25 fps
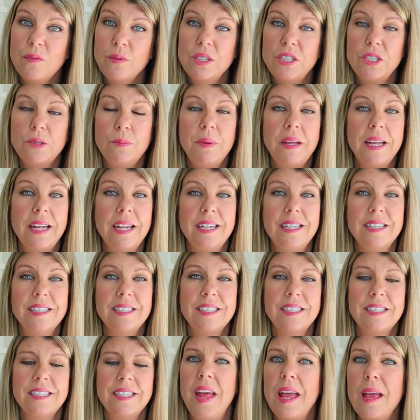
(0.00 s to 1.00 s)
which
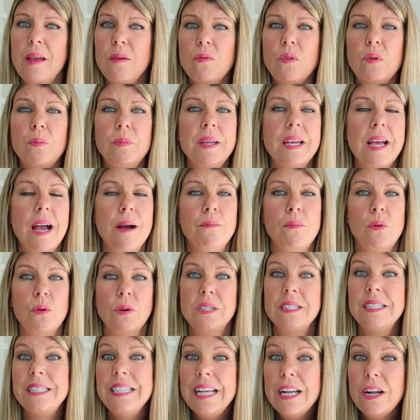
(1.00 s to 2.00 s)
means they will become more
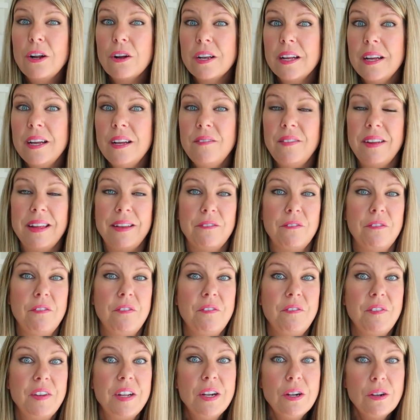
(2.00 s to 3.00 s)
secretive and
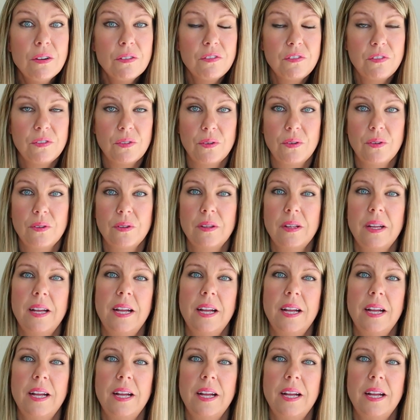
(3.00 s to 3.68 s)
fearful.